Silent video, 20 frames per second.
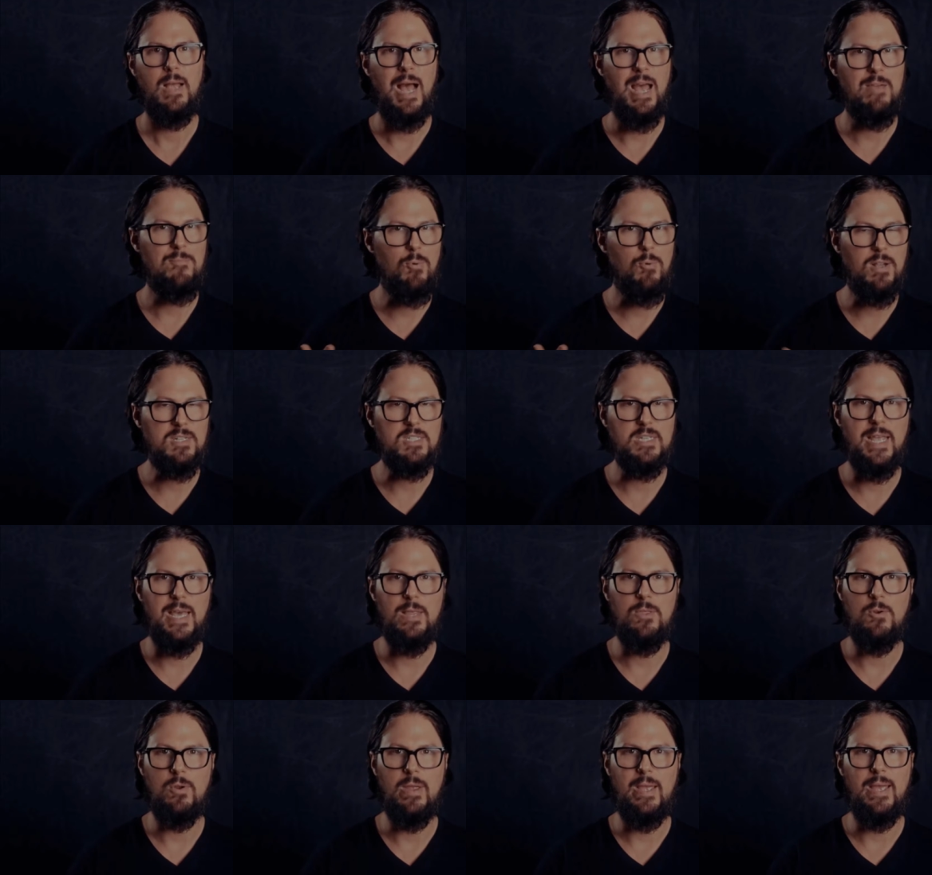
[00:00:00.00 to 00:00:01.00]
I brought
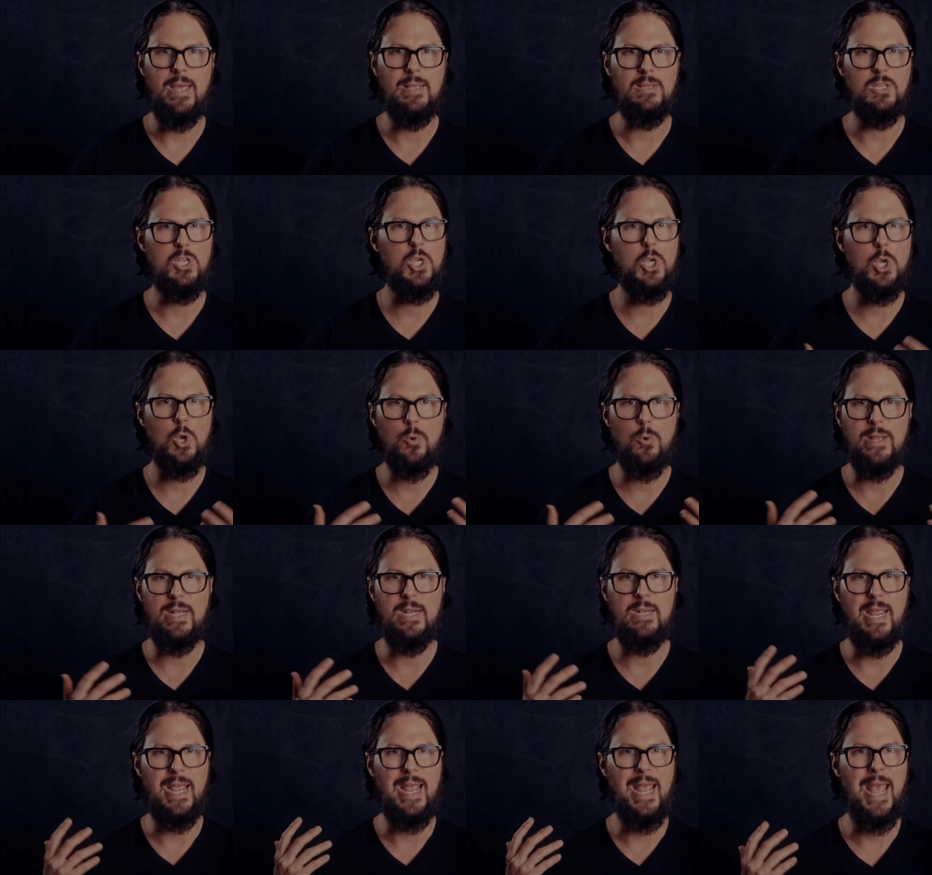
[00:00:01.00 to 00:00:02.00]
together and
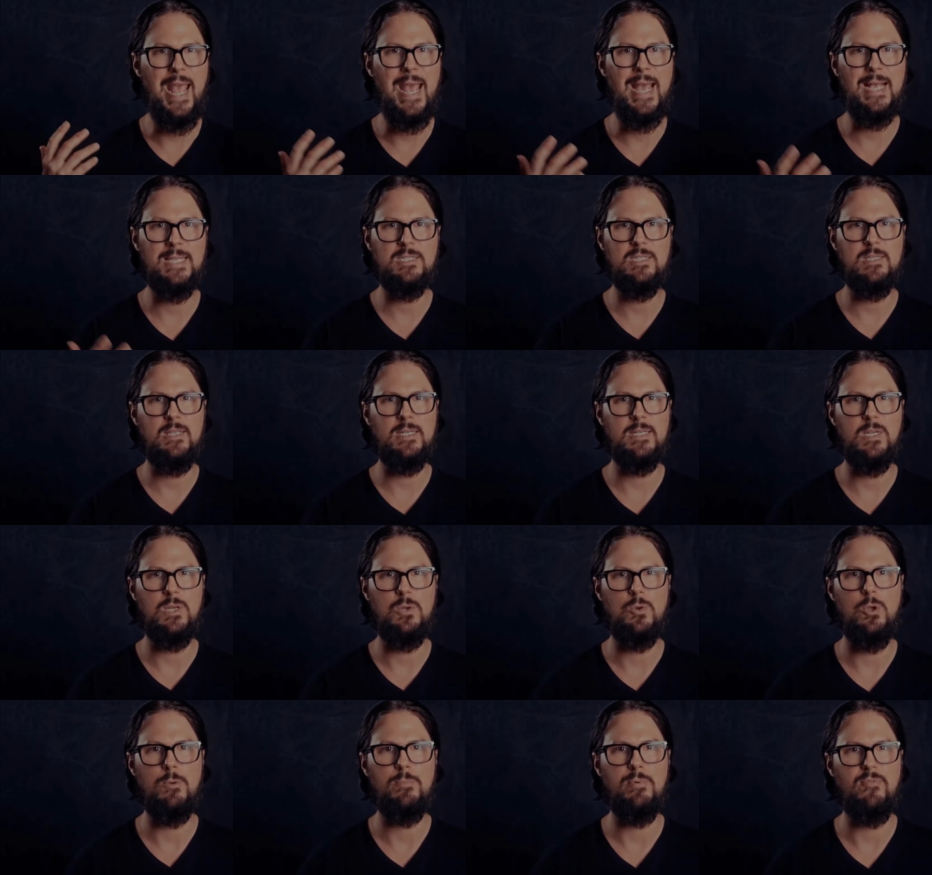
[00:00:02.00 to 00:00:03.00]
curated a hand
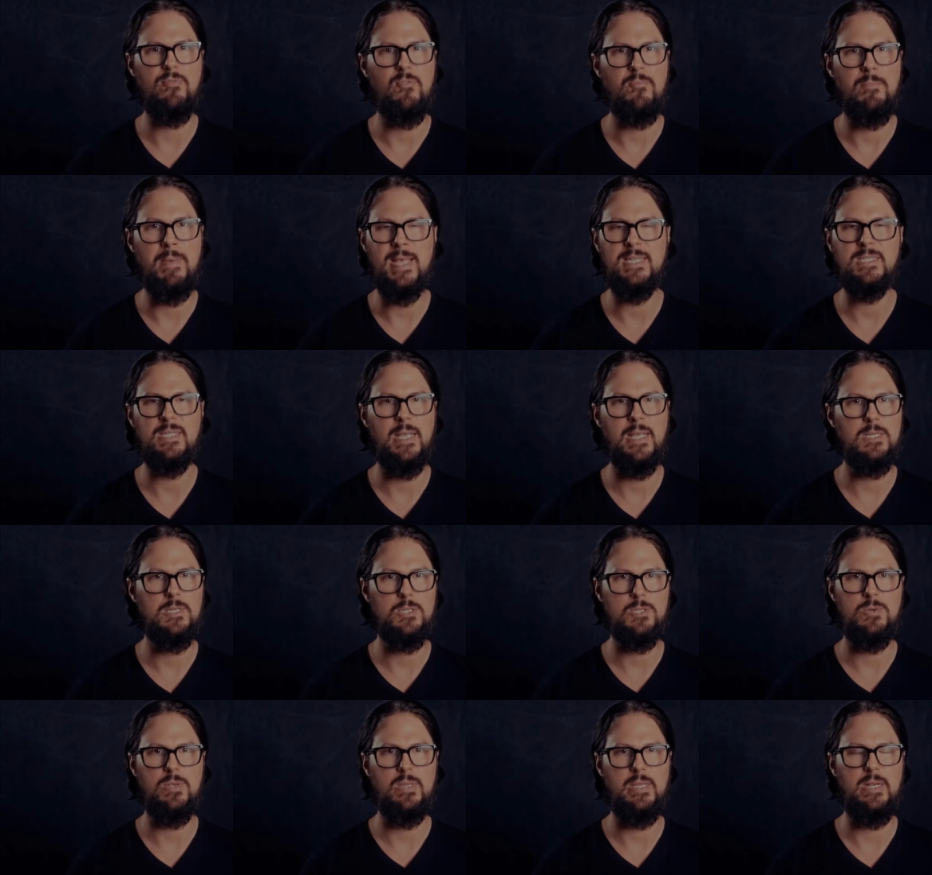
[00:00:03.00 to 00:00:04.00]
selected group of amazing
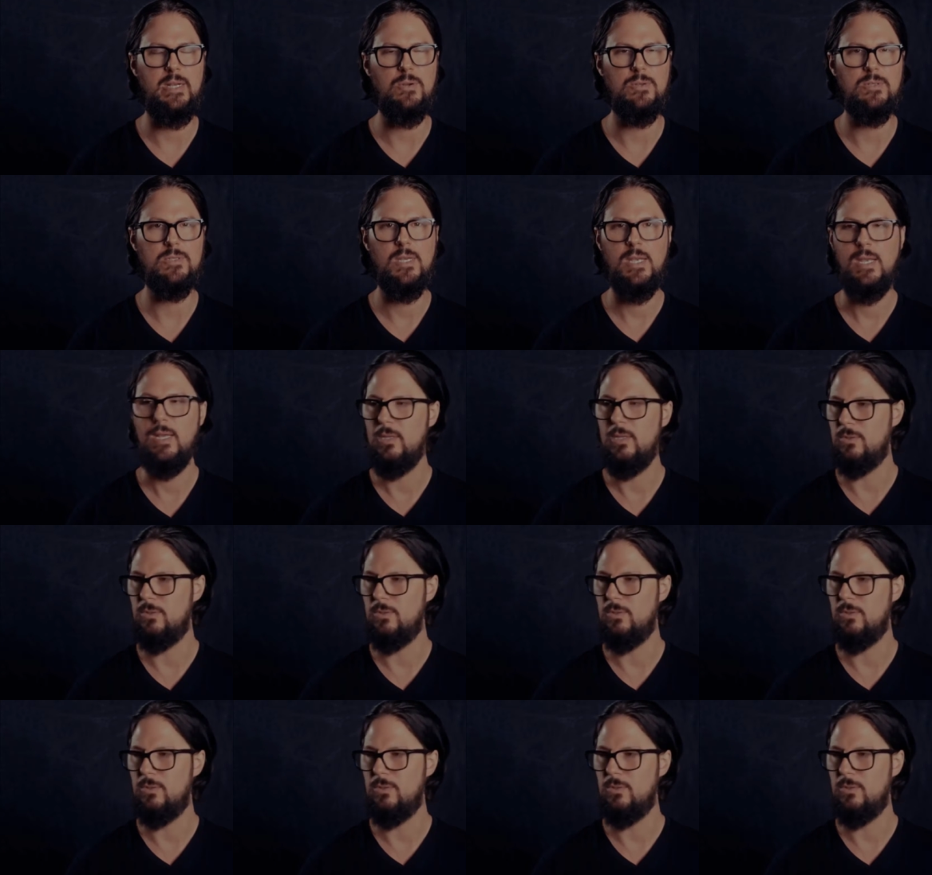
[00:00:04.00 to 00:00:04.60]
industry leaders.